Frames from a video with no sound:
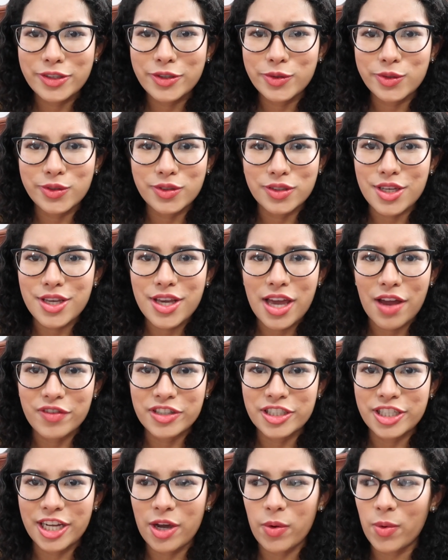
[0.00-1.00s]
to see
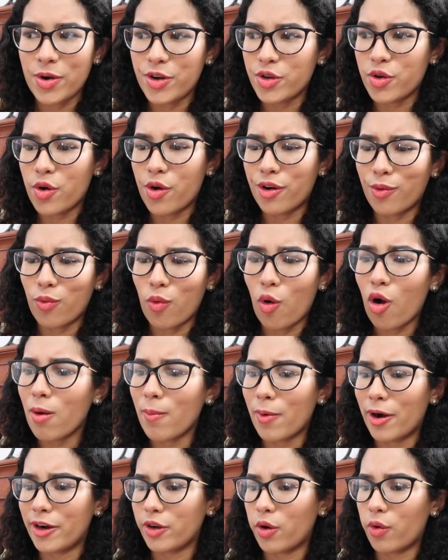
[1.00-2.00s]
every day when you go to
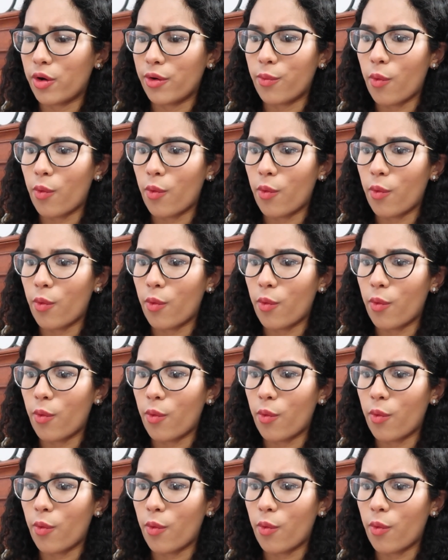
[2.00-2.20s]
Walmart or